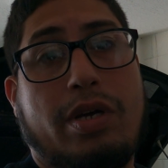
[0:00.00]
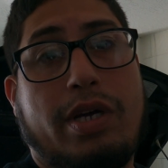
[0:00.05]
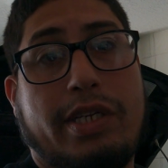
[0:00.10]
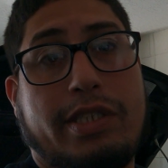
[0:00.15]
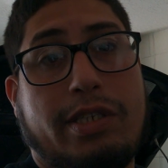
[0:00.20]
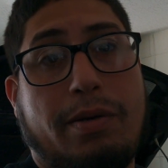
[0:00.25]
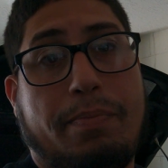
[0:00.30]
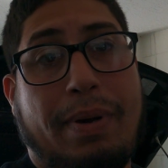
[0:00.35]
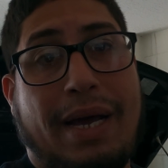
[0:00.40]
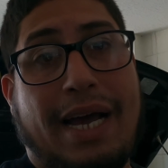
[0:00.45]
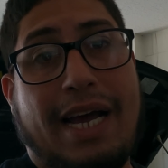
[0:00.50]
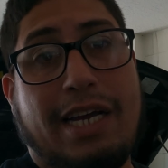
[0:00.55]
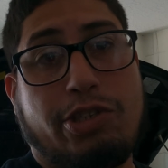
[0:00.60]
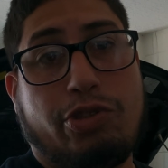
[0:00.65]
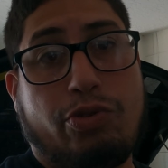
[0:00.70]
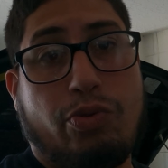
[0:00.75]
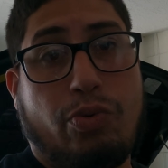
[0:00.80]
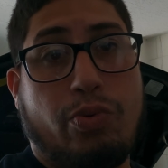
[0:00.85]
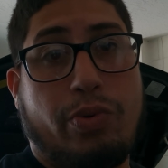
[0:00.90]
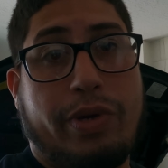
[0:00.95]
It's a
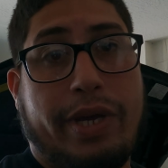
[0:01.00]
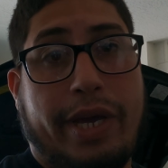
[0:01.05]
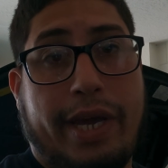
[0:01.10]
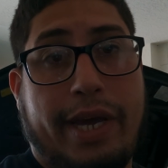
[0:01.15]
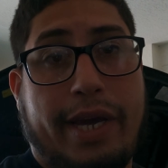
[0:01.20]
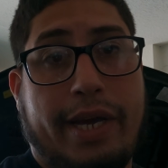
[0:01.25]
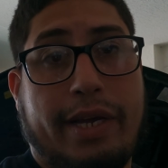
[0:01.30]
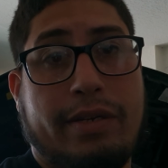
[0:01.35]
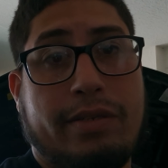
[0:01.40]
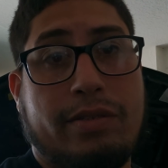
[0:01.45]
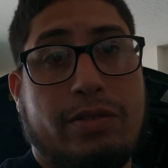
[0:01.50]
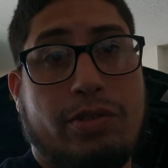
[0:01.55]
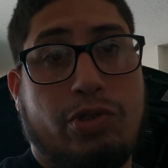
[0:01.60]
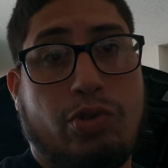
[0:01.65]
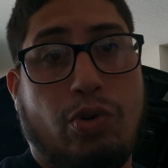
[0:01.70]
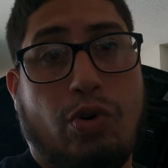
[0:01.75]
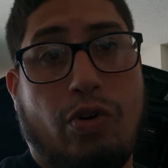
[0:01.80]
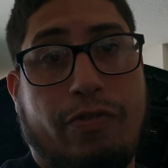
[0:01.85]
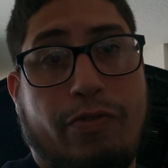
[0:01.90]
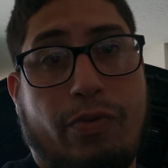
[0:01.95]
pass-through CAN
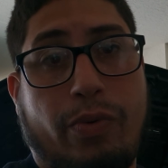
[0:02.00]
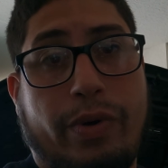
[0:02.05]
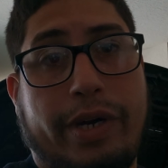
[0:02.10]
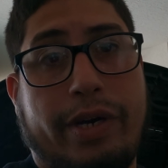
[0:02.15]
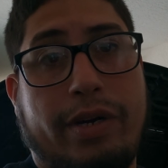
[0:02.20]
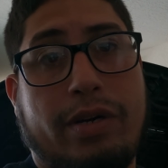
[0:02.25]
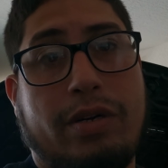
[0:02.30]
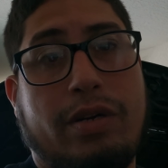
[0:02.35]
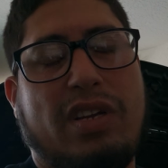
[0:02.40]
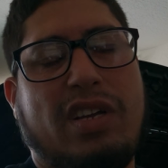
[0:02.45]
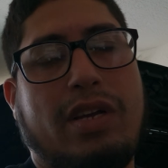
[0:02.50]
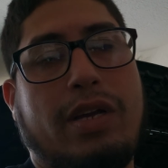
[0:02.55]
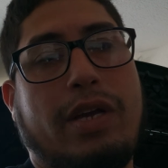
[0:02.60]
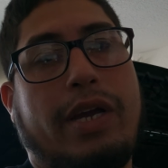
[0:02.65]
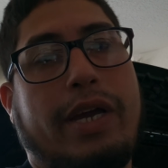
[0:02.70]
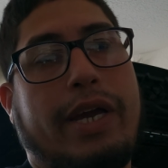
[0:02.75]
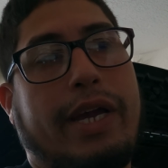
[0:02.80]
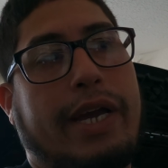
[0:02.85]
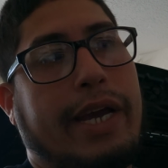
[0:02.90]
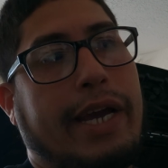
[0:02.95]
software,
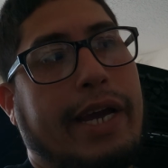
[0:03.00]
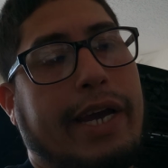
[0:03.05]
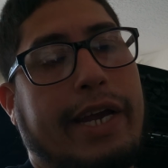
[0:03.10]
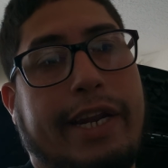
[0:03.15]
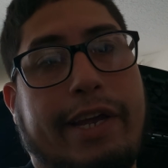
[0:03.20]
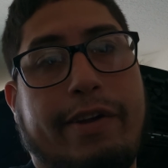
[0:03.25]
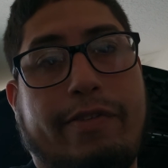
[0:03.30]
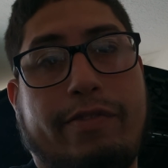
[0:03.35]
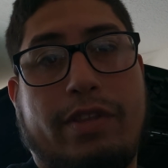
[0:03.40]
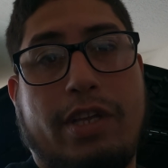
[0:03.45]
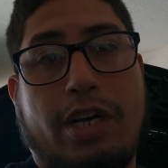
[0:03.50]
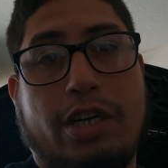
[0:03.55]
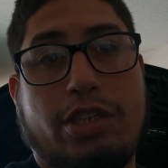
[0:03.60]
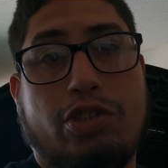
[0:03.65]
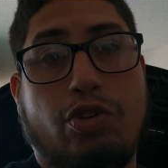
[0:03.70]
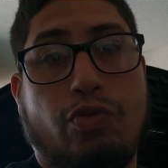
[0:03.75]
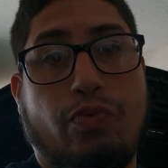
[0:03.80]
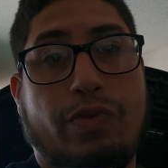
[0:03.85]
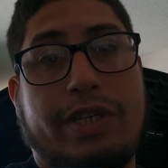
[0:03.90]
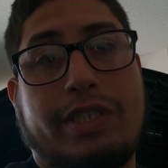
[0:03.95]
and it does
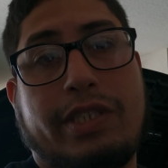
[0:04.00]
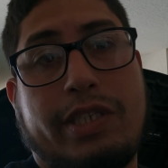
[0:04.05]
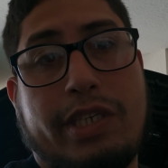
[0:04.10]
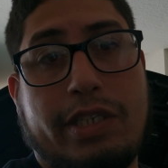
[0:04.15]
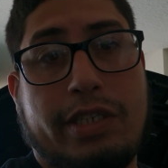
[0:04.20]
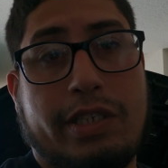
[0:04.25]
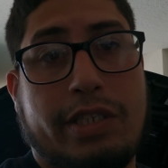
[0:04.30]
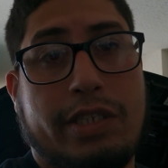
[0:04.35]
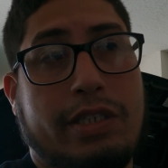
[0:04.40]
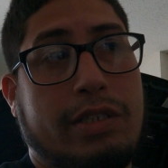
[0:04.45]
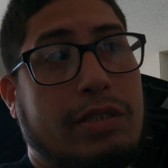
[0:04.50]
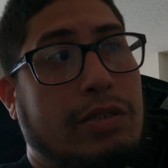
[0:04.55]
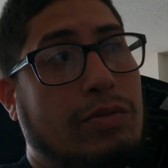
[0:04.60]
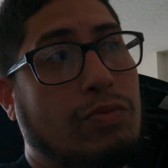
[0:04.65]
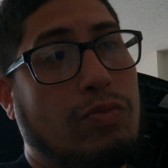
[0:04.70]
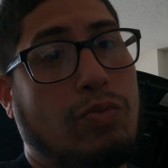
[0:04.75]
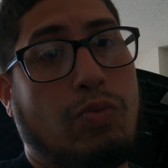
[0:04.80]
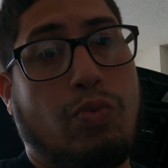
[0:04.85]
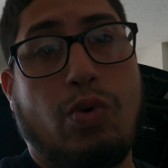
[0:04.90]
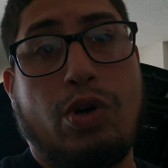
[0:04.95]
the reteaching
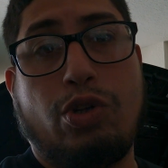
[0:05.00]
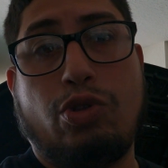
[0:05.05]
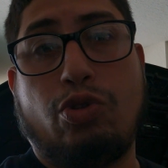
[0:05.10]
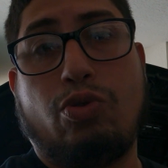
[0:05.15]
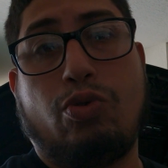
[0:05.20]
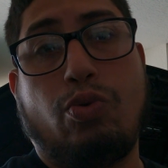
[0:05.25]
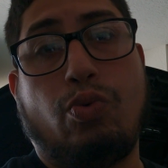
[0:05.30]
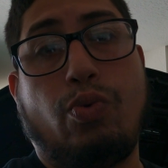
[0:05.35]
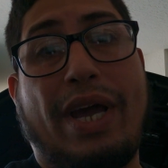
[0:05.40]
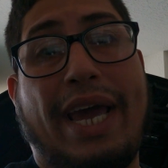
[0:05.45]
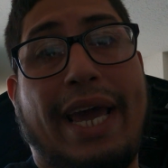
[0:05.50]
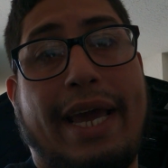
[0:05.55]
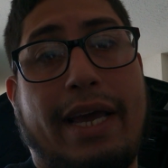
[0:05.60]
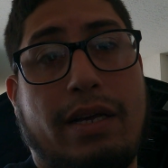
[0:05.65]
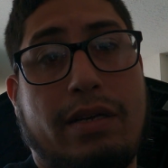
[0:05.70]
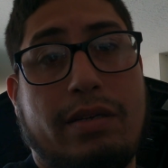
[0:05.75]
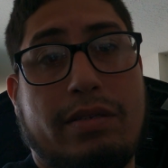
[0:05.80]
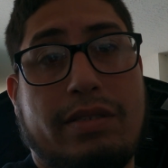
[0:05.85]
1 through 8.